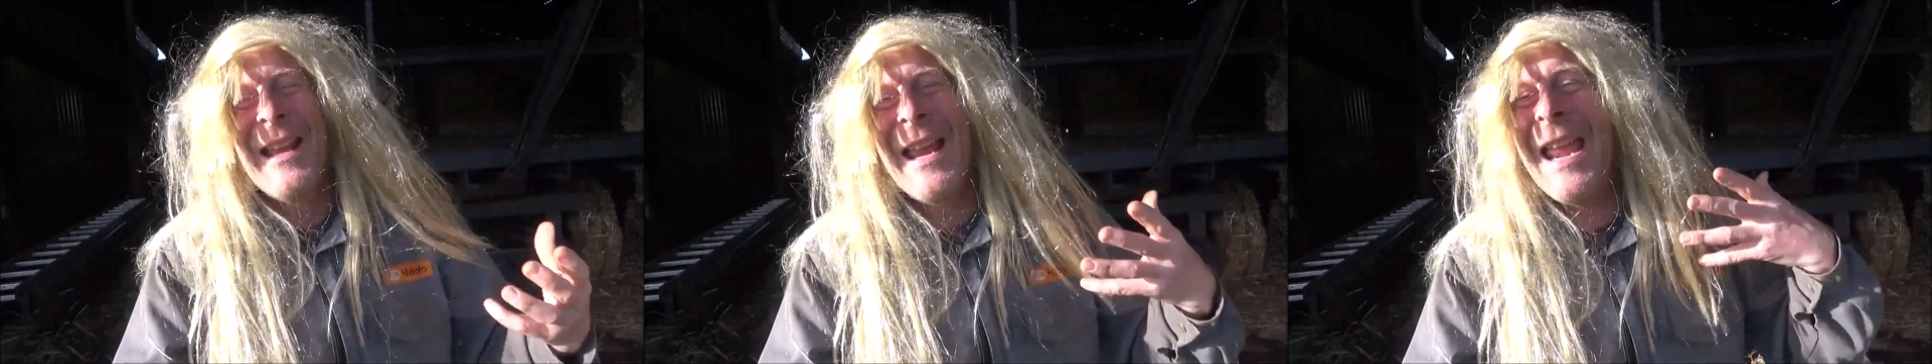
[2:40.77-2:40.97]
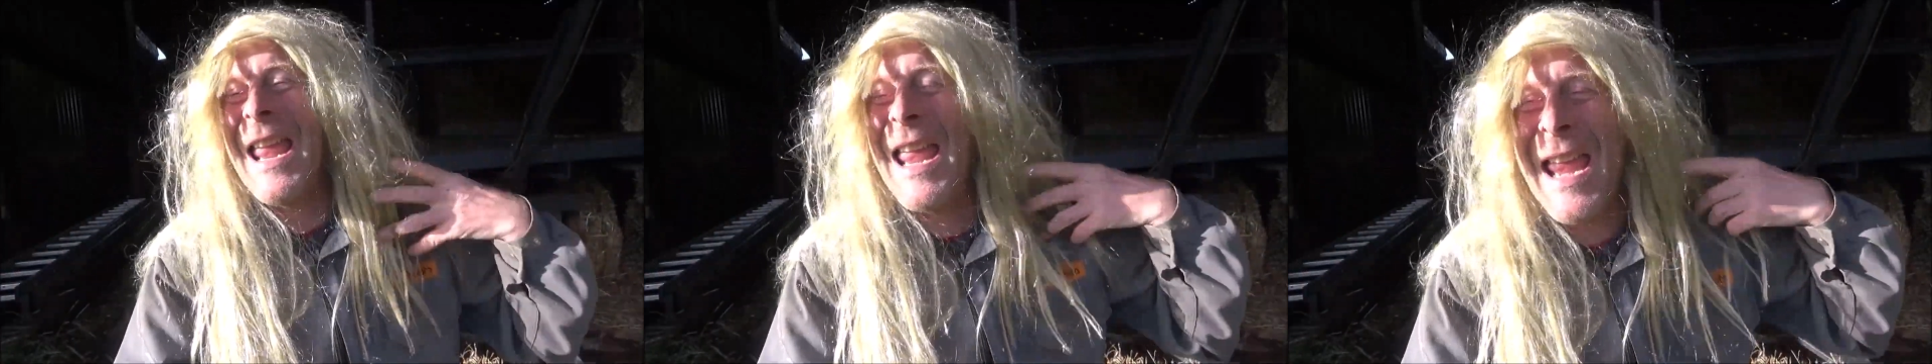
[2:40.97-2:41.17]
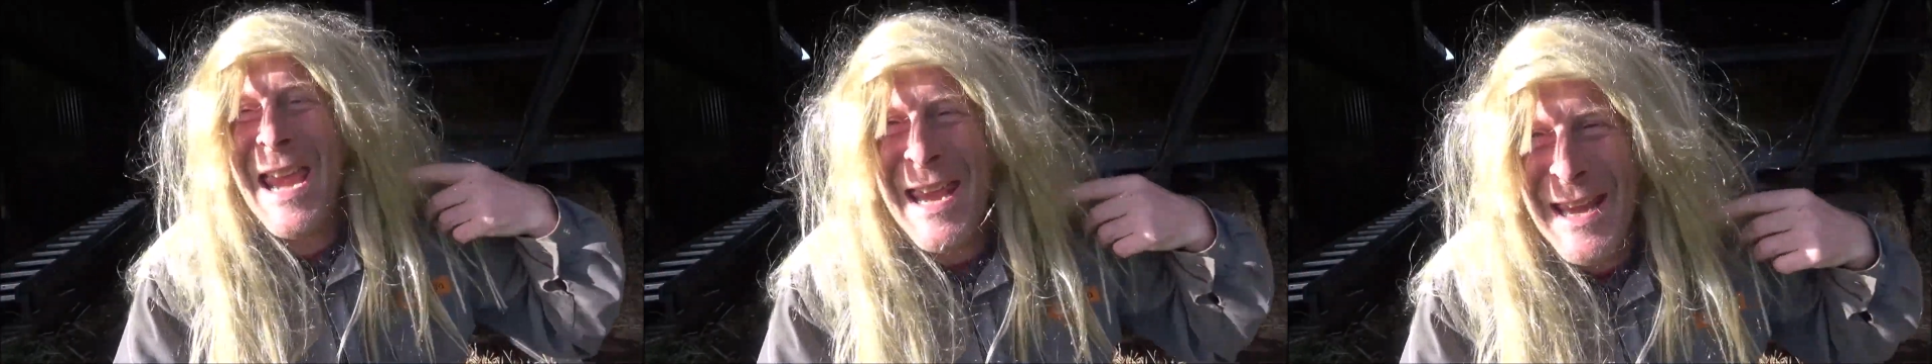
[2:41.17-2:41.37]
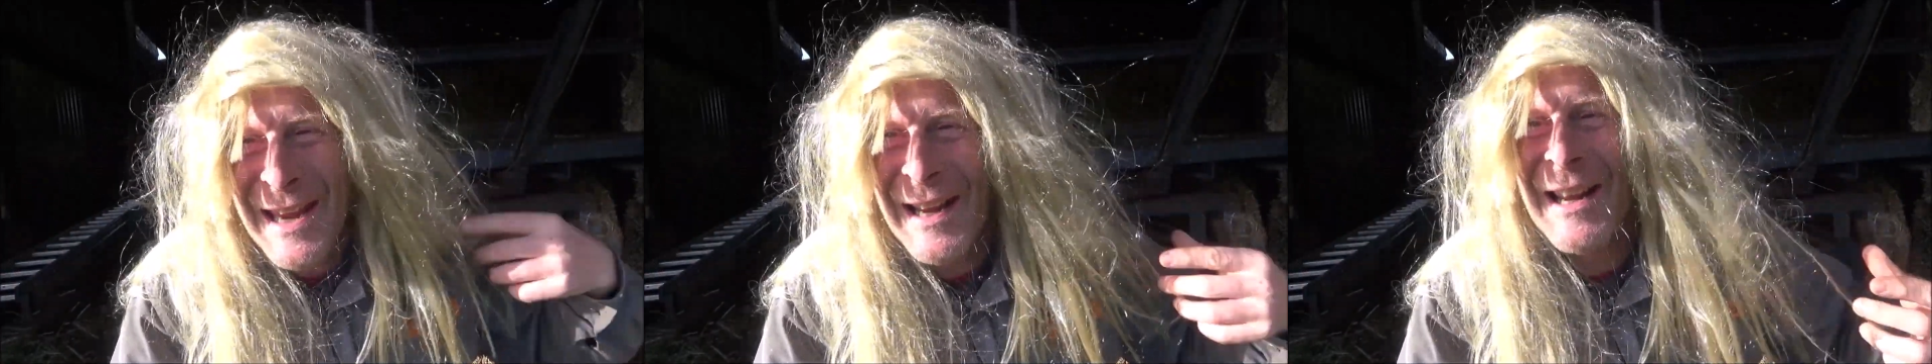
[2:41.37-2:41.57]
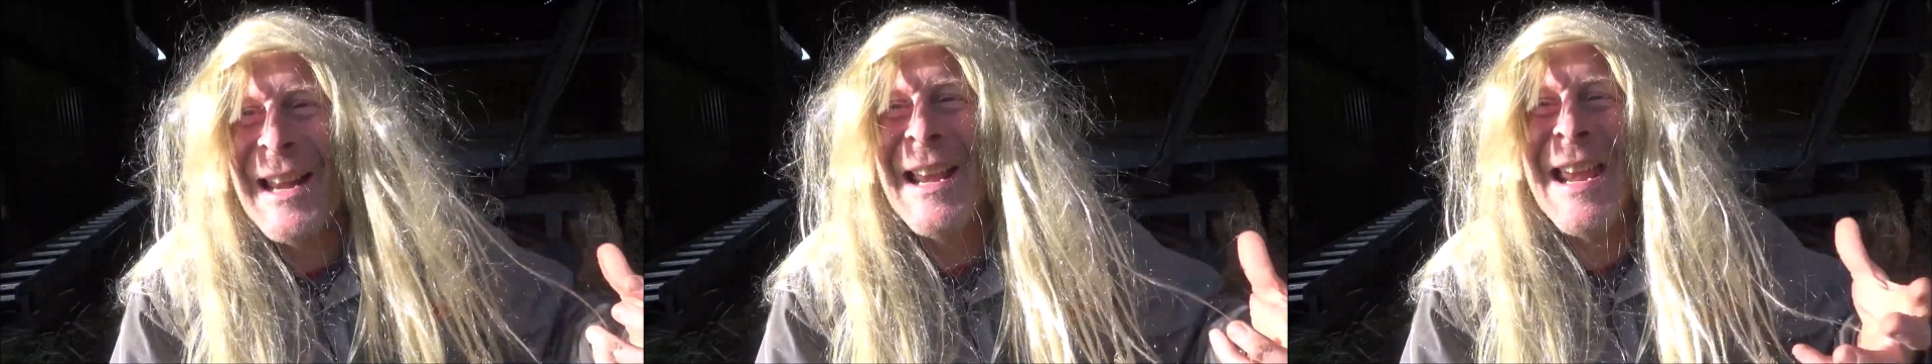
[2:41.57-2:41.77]

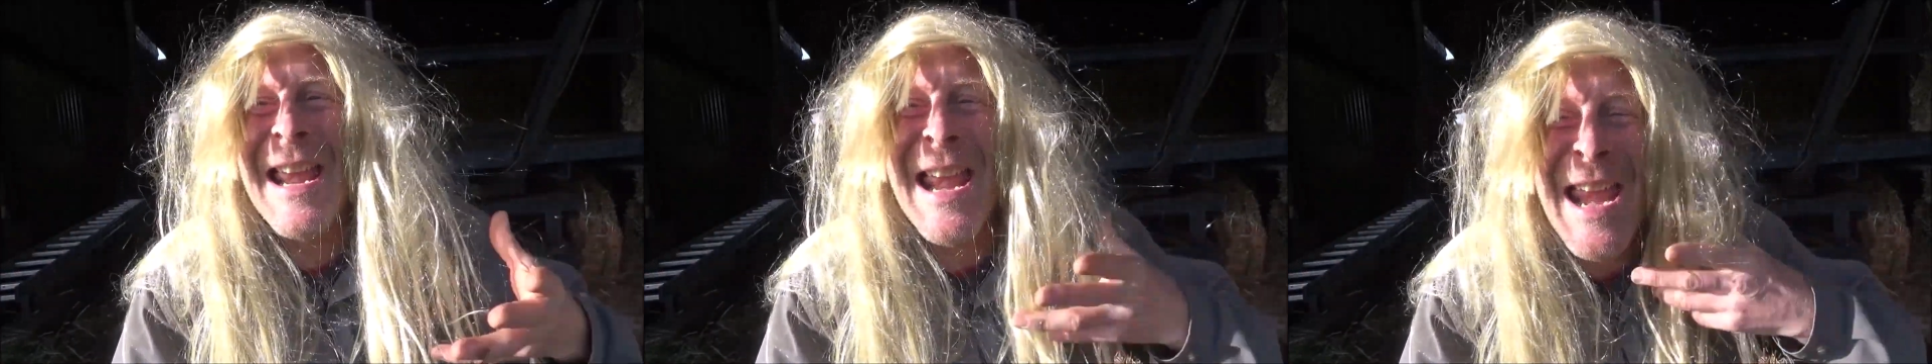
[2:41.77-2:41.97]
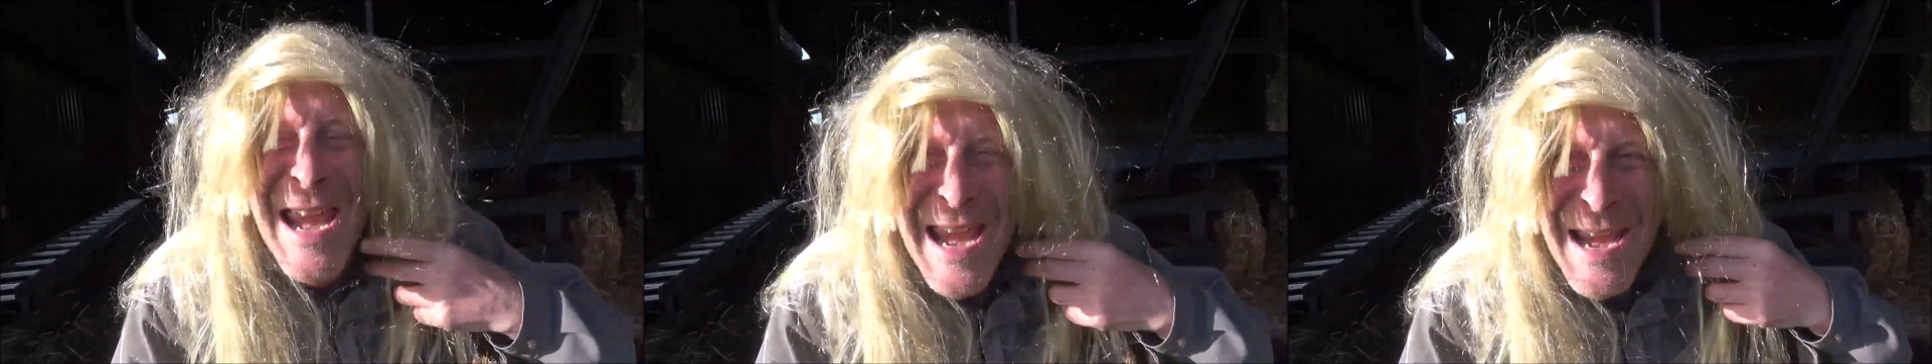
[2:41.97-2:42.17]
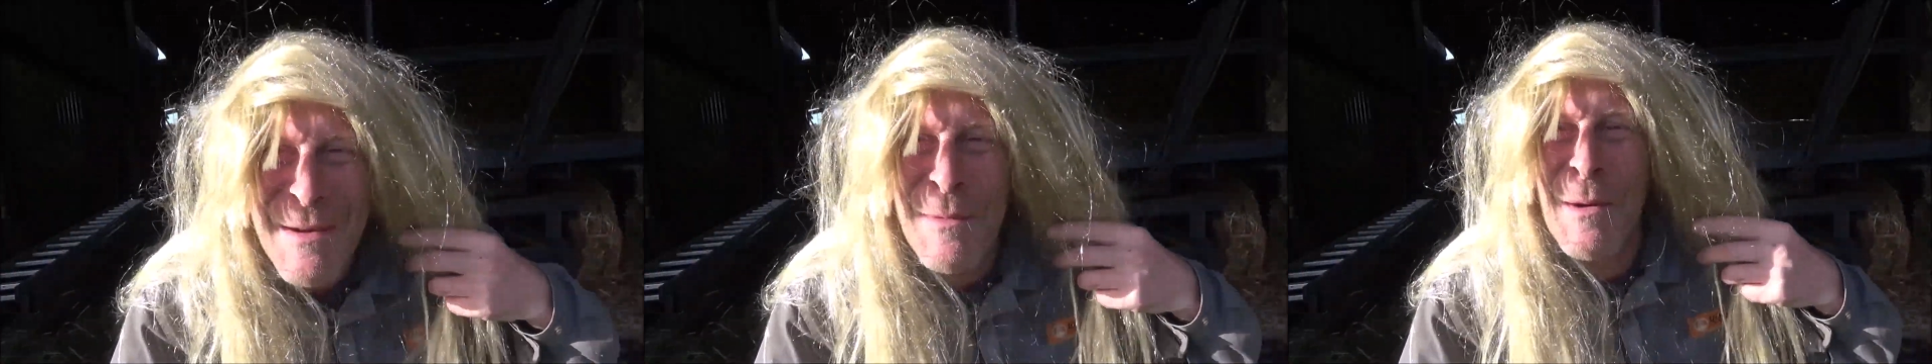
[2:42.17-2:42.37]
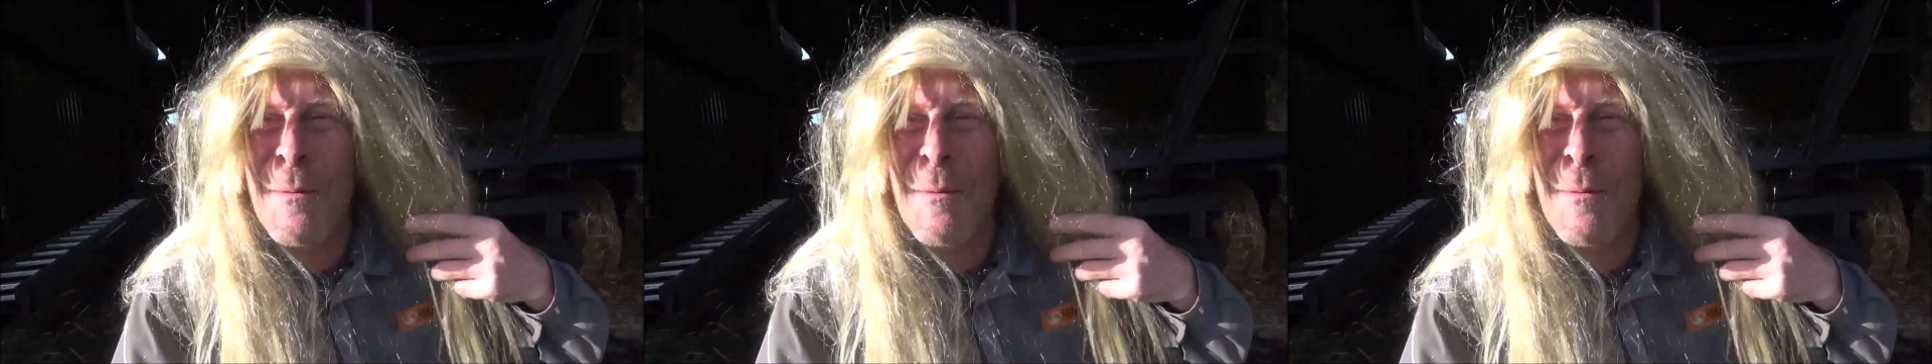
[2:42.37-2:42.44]
He, he